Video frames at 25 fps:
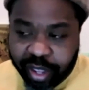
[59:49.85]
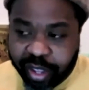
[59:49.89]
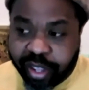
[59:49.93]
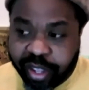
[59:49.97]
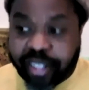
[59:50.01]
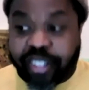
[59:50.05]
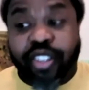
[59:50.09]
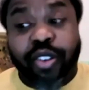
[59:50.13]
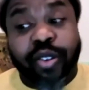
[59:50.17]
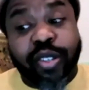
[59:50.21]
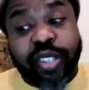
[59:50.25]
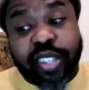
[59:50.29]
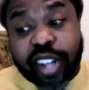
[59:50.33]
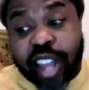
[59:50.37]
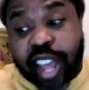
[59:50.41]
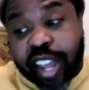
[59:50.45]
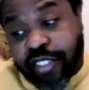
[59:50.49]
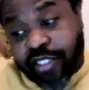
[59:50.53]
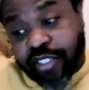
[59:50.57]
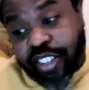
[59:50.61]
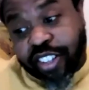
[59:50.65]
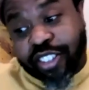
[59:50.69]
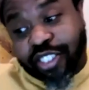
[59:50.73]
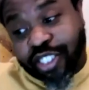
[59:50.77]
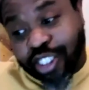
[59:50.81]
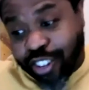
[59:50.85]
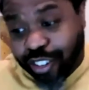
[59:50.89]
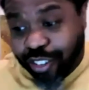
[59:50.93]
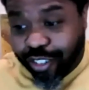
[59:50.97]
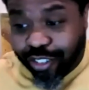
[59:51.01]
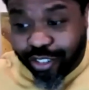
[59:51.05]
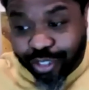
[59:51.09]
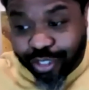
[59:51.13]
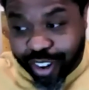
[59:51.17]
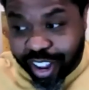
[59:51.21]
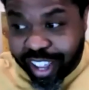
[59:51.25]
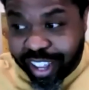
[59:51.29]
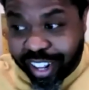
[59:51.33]
And so it's not just
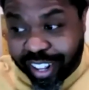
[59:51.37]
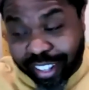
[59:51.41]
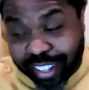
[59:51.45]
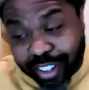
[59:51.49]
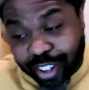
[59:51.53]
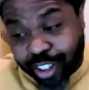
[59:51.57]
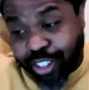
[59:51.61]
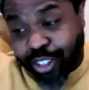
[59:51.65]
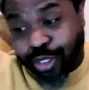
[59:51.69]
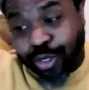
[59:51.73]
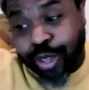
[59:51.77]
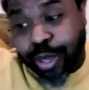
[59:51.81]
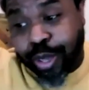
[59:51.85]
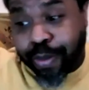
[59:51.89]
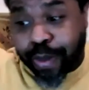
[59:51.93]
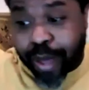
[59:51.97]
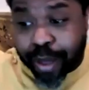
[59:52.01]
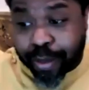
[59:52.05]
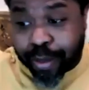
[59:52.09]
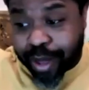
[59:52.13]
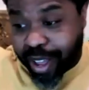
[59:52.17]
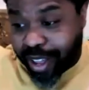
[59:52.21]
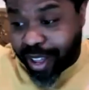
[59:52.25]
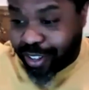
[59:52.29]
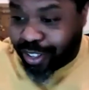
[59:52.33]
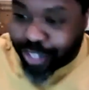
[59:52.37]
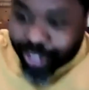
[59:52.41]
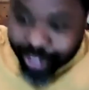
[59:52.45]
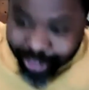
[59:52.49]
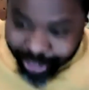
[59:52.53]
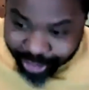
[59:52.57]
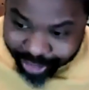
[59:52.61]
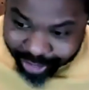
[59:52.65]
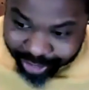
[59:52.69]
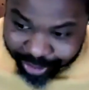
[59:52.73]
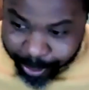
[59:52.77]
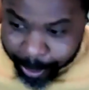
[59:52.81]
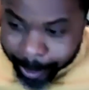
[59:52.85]
church, right? It's also hip hop
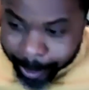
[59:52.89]
concerts.